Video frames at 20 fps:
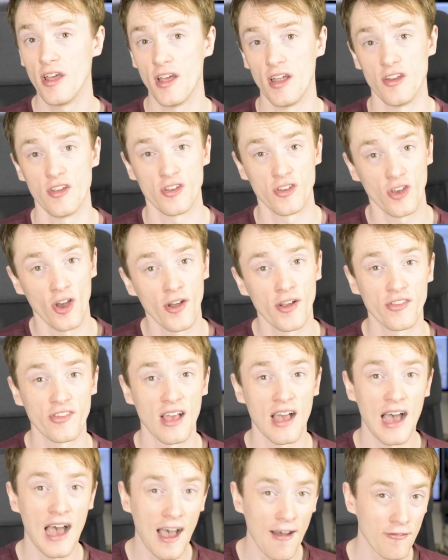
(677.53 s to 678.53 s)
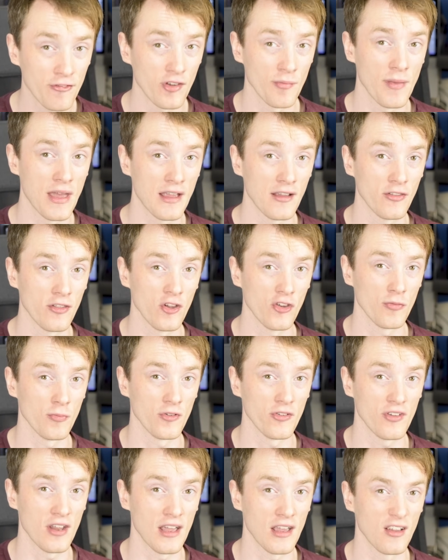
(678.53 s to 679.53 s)
and you're going to have to make those
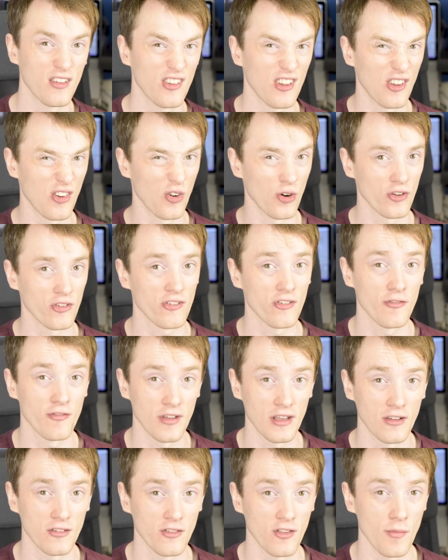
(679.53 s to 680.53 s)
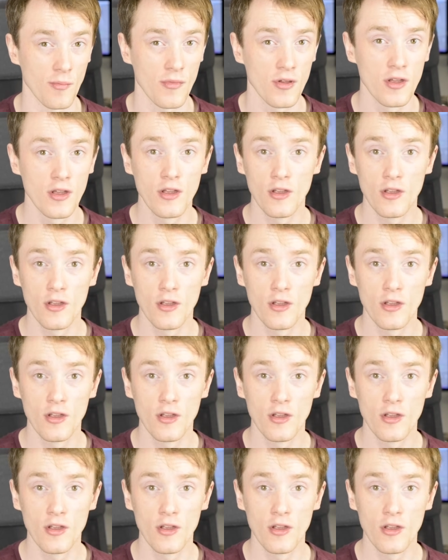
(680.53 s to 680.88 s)
mistakes in order to fix them.